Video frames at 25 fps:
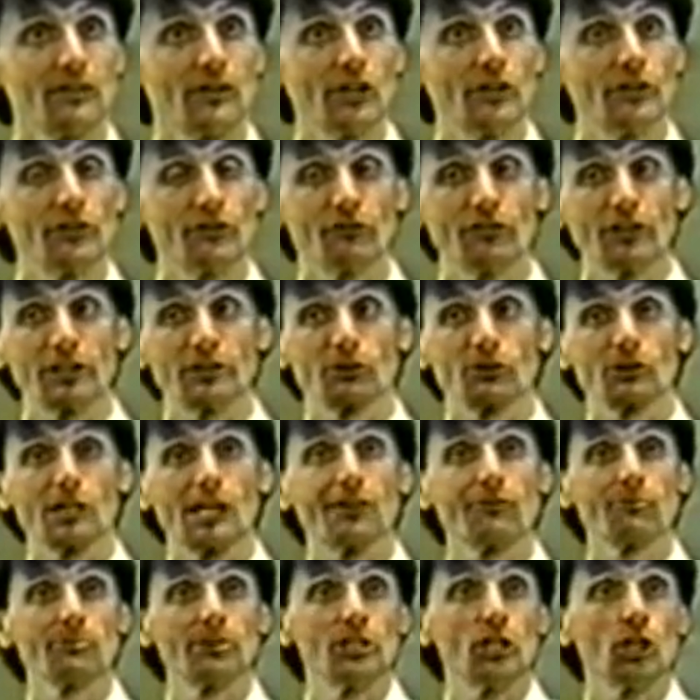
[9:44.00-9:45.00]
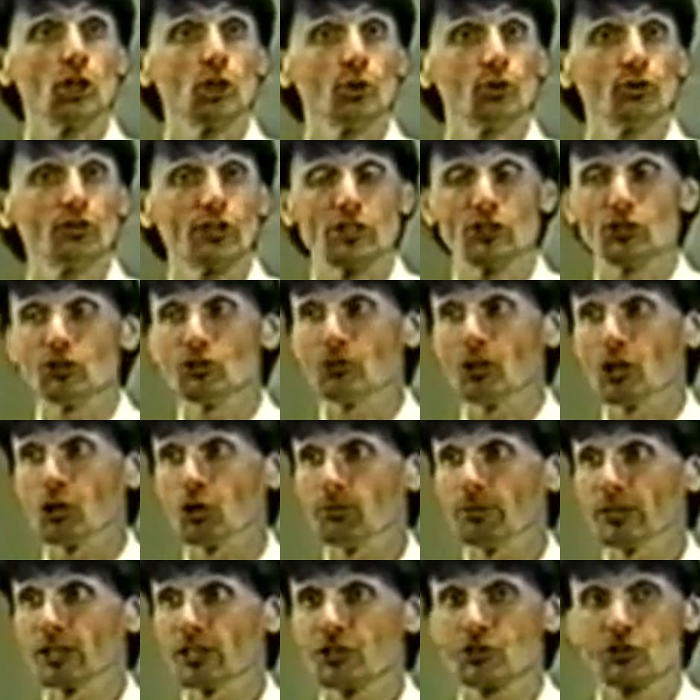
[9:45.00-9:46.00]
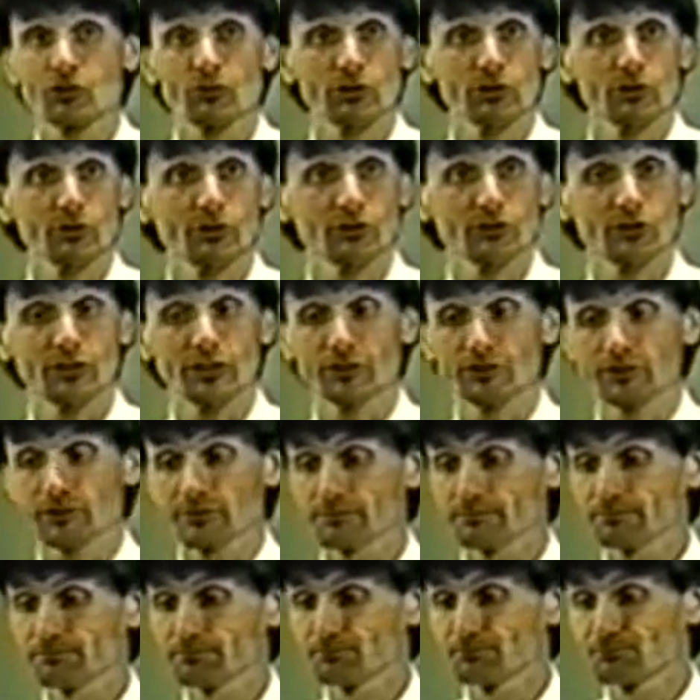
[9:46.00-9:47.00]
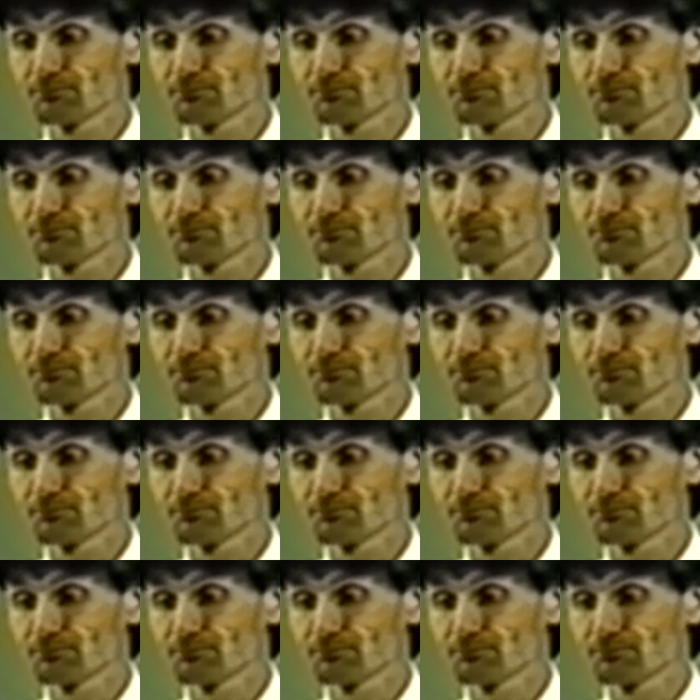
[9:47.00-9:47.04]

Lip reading: that the federal government owes and you owe because you're a U.S. citizen.